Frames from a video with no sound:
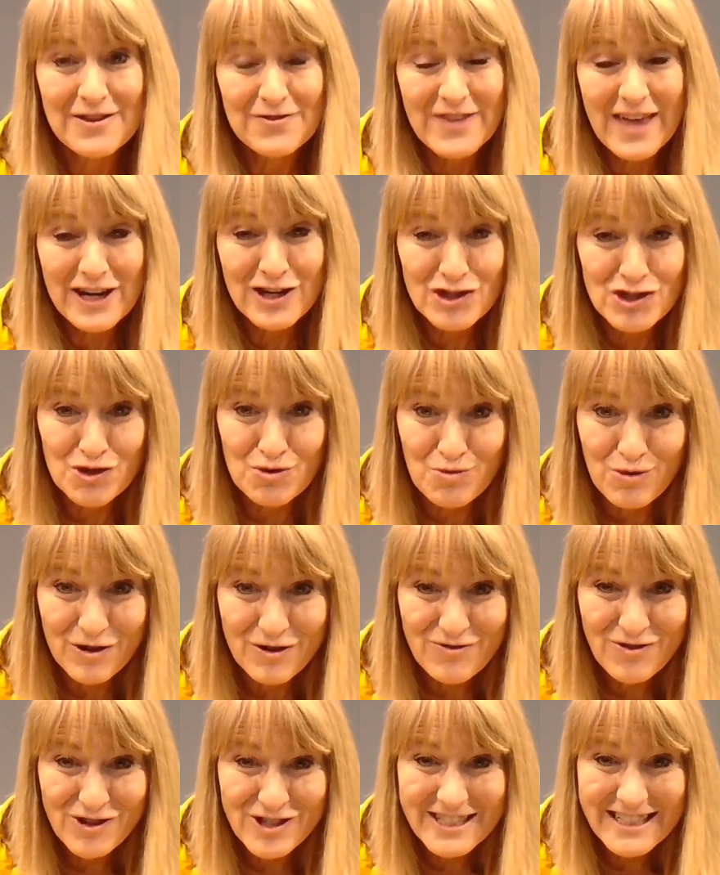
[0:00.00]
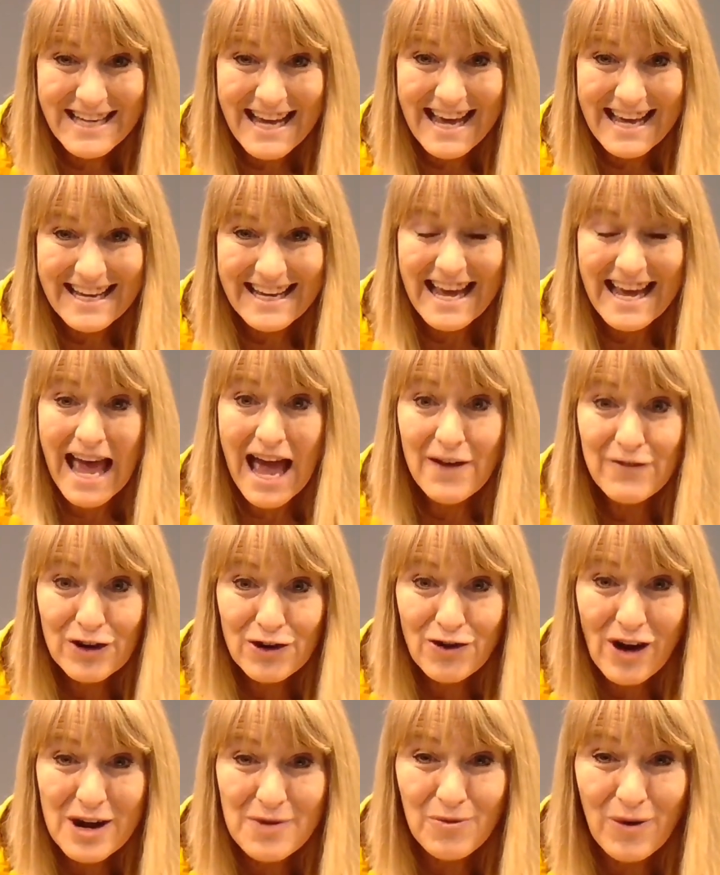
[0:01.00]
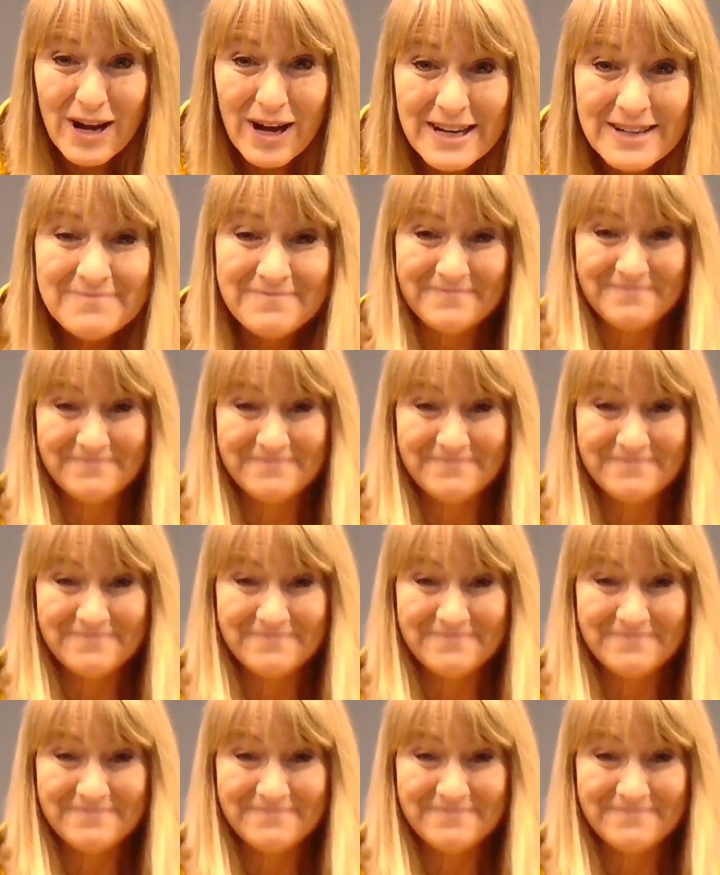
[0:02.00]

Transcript: That is your word for today. Have a great one.